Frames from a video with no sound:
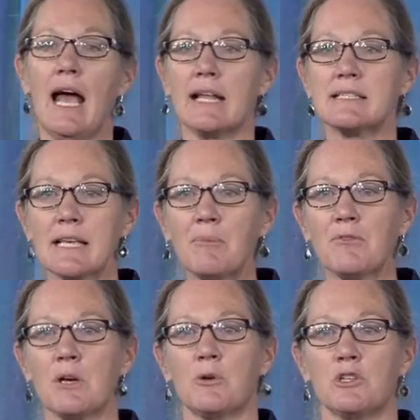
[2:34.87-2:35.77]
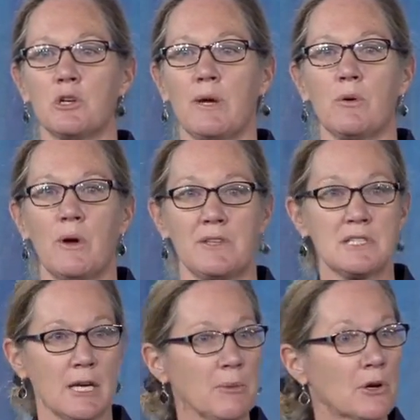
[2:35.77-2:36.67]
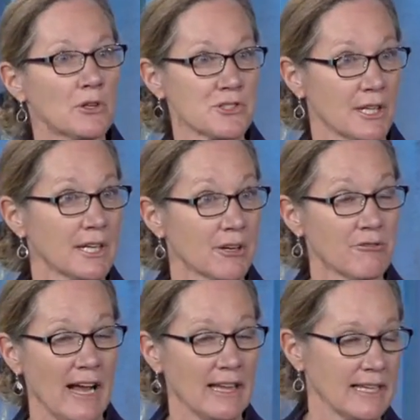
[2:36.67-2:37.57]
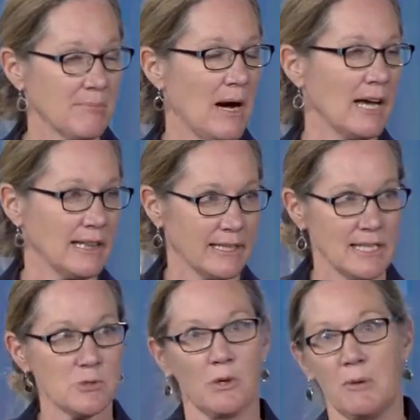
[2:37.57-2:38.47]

And some of them are doing what the typical Silicon Valley model is well,